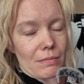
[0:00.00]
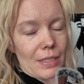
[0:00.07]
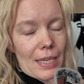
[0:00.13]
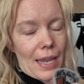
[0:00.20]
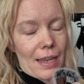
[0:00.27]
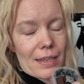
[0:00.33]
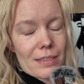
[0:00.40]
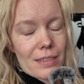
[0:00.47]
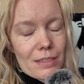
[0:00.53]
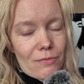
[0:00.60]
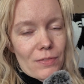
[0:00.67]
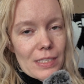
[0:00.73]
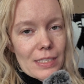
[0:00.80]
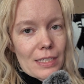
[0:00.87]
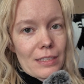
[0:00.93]
can't
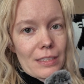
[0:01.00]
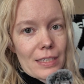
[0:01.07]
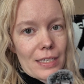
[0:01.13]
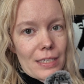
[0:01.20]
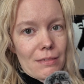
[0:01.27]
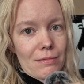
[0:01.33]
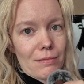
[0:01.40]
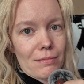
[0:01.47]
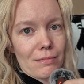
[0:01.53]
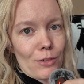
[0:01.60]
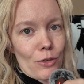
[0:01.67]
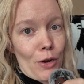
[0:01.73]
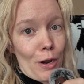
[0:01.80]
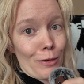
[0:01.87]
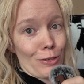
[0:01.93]
physically
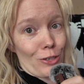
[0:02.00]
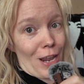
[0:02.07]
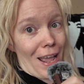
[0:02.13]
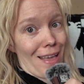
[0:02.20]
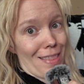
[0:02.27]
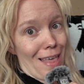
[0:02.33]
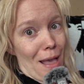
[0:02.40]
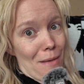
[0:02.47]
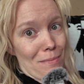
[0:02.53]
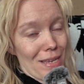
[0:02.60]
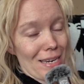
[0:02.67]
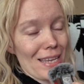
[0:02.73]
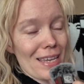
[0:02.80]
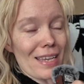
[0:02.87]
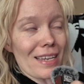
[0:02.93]
crochet that
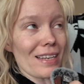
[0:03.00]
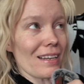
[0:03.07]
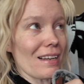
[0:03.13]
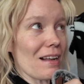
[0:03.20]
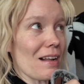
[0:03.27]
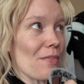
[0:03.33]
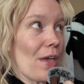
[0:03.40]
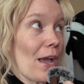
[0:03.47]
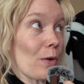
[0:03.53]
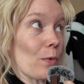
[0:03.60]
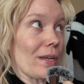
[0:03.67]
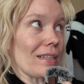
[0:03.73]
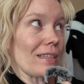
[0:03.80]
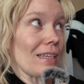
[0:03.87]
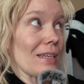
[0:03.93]
many that
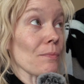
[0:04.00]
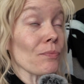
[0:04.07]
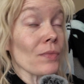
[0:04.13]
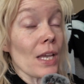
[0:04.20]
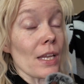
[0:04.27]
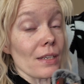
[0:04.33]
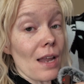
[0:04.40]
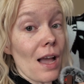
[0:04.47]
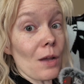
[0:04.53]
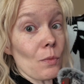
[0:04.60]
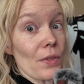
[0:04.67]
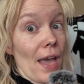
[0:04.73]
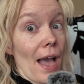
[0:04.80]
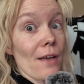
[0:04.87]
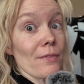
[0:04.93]
quickly. Not
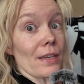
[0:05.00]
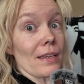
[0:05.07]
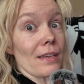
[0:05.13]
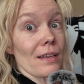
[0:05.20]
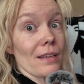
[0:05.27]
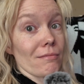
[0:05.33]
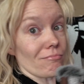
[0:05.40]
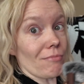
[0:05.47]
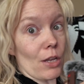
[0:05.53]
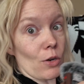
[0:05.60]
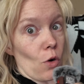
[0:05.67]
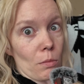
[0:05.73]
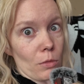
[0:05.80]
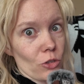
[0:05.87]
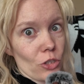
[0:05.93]
with having a
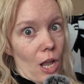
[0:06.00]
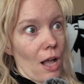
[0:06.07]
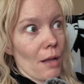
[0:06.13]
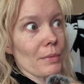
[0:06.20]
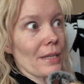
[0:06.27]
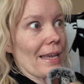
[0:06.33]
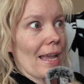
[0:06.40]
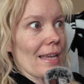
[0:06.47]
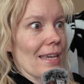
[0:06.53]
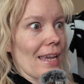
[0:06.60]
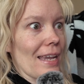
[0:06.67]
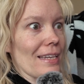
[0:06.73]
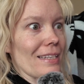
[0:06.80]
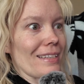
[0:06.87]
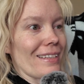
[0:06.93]
normal job. Like
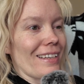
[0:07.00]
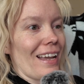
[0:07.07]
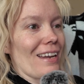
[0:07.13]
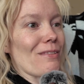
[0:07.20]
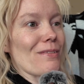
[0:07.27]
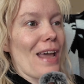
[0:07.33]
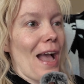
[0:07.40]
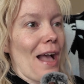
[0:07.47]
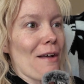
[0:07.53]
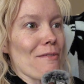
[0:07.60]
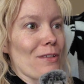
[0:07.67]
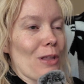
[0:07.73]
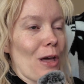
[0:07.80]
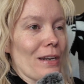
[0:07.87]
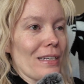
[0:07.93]
I don't have
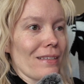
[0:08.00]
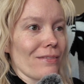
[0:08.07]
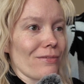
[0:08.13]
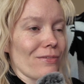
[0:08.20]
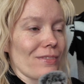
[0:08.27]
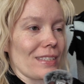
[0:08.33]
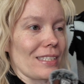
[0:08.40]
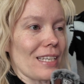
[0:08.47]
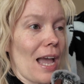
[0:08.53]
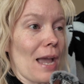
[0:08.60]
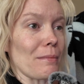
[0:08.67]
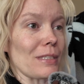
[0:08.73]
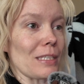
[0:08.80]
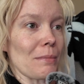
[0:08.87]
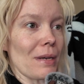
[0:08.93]
a lot of
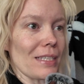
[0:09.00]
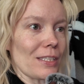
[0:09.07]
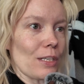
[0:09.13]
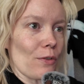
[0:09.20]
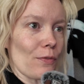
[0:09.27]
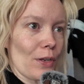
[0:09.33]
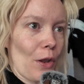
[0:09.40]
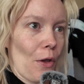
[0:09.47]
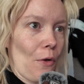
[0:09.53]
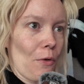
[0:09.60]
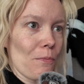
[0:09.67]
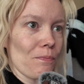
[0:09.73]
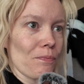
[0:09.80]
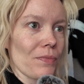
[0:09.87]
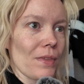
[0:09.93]
time to myself at
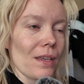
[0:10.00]
home.